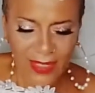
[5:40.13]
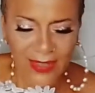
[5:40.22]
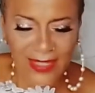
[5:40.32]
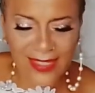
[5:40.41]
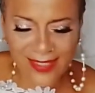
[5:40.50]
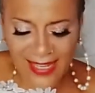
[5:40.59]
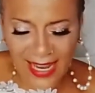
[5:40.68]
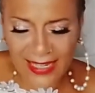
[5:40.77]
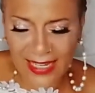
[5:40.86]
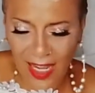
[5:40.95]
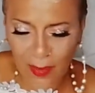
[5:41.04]
Let's
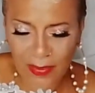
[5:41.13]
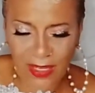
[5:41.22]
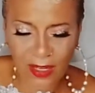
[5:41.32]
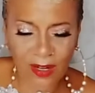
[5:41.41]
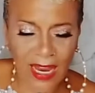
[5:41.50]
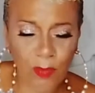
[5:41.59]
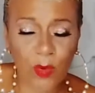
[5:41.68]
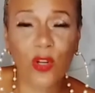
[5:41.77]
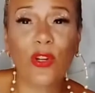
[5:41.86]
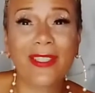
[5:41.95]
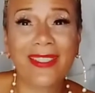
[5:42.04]
tidy up here and
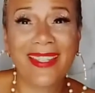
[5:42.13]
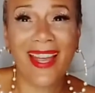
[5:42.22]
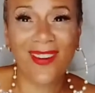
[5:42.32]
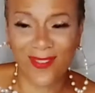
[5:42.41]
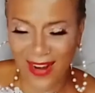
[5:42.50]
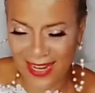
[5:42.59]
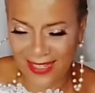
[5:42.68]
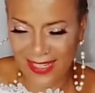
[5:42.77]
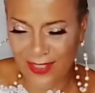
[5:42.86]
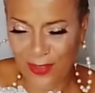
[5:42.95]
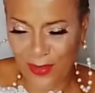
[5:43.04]
we're going to get
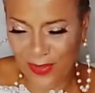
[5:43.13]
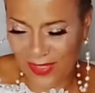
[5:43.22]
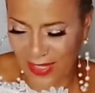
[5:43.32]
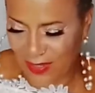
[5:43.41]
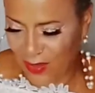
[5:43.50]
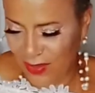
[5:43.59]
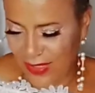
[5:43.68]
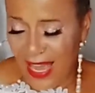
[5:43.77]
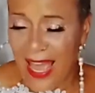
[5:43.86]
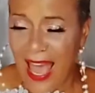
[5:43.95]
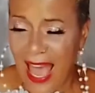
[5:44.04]
right into singles
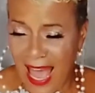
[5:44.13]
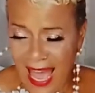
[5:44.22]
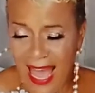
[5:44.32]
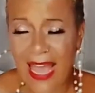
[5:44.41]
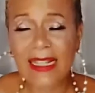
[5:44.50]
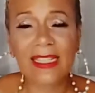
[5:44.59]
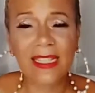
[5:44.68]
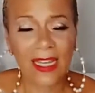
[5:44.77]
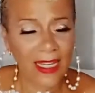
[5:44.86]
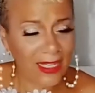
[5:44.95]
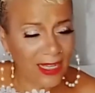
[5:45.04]
and
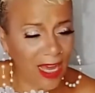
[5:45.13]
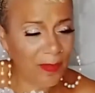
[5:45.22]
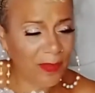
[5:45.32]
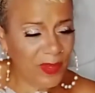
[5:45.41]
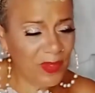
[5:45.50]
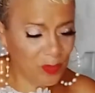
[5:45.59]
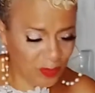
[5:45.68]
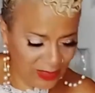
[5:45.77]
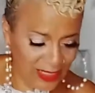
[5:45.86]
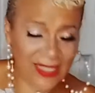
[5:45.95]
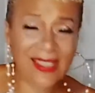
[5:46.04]
couples
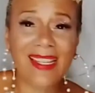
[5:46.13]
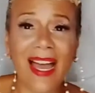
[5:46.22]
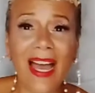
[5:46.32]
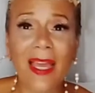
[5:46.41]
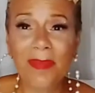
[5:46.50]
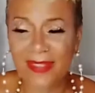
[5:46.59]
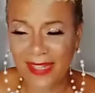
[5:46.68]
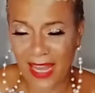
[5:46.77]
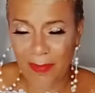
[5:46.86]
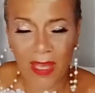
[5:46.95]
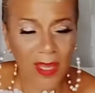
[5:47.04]
please
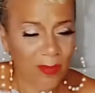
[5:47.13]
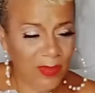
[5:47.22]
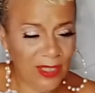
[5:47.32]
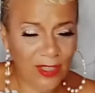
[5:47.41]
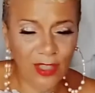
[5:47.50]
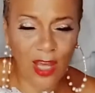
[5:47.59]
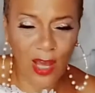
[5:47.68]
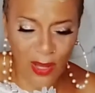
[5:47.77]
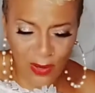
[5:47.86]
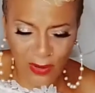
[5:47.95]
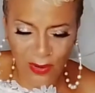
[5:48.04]
timestamp
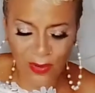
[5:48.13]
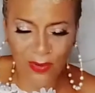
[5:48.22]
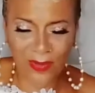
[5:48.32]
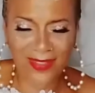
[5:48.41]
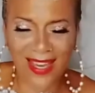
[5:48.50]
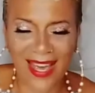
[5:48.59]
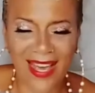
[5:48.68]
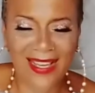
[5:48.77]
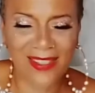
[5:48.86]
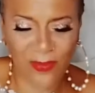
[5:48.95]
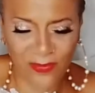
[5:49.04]
below
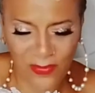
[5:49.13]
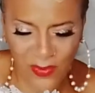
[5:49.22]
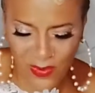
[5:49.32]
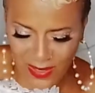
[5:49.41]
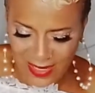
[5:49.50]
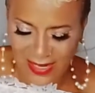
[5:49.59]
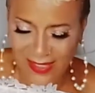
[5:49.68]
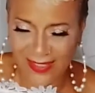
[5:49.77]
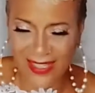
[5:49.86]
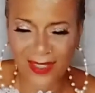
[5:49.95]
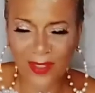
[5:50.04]
yes for
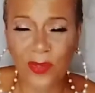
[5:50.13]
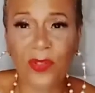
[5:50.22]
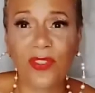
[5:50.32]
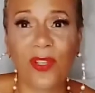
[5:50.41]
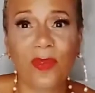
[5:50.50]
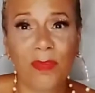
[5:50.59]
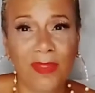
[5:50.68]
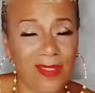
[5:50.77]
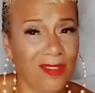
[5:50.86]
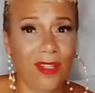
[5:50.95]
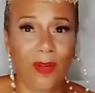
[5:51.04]
singles so
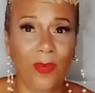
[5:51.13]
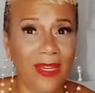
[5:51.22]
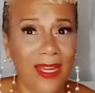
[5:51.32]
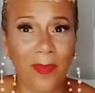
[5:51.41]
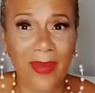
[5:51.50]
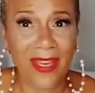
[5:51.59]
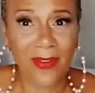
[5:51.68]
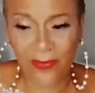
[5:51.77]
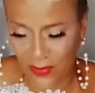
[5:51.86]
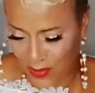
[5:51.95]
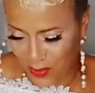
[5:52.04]
you know we got to pay it
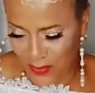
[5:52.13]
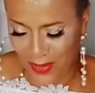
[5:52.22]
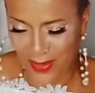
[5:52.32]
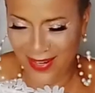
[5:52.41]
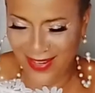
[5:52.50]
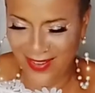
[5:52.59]
forward